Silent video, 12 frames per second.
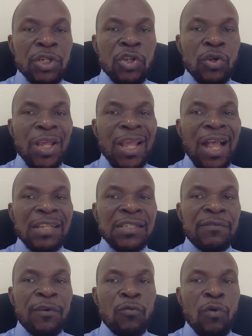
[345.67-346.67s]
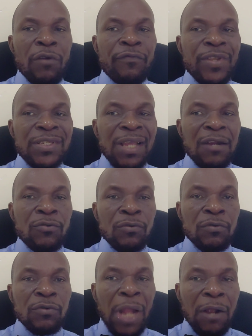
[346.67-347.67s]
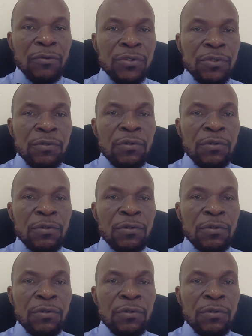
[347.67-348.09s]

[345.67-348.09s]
The UK has several work visa routes,